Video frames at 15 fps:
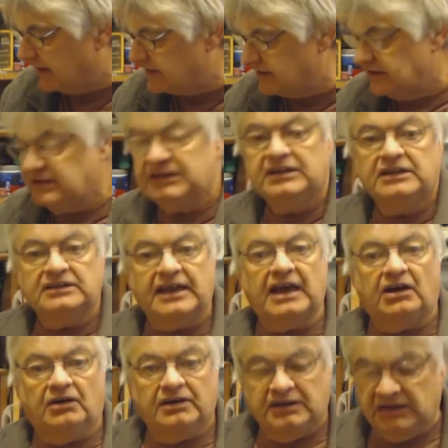that.
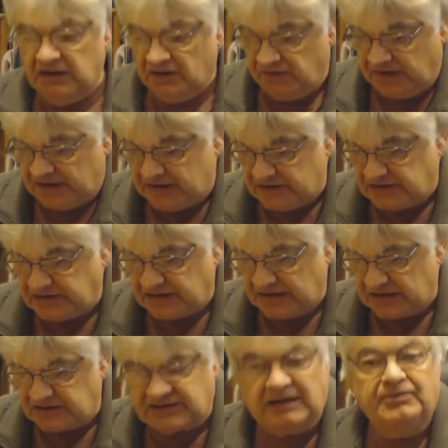Now, there's
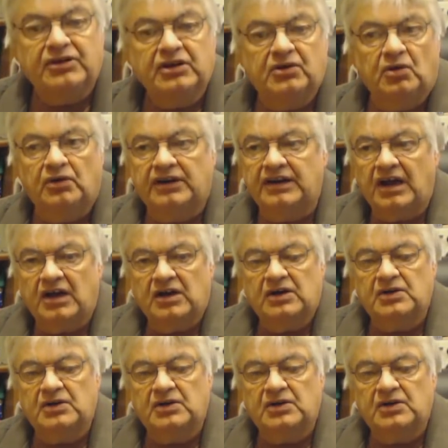something called an